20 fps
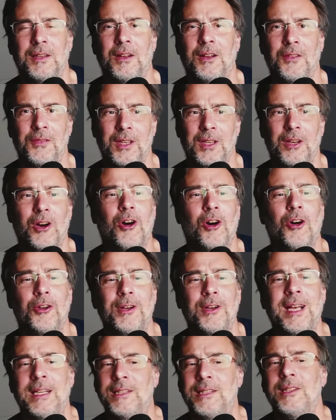on the
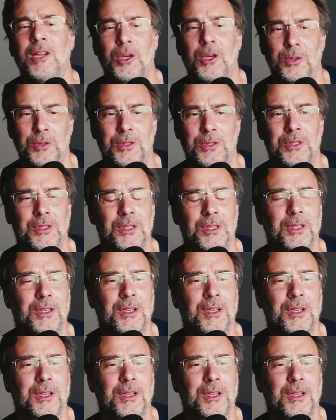odd 8 notes,